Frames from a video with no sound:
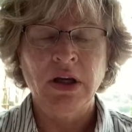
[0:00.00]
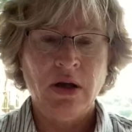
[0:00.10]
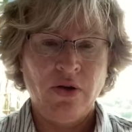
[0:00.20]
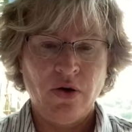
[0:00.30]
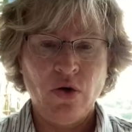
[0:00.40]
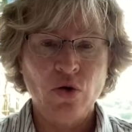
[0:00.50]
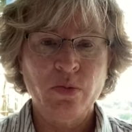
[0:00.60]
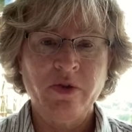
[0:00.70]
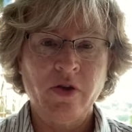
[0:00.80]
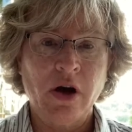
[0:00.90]
the home
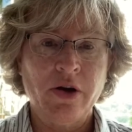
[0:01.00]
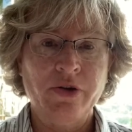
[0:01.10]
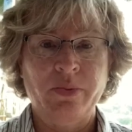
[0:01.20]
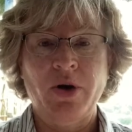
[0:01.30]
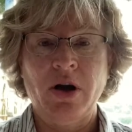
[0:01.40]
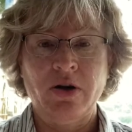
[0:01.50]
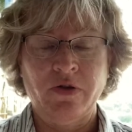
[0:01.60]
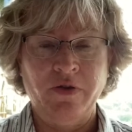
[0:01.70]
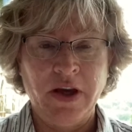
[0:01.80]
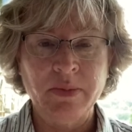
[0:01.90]
of our other partner
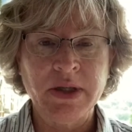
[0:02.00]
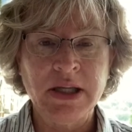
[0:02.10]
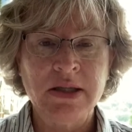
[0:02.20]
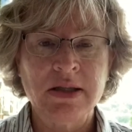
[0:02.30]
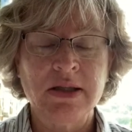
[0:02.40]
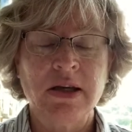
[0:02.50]
families,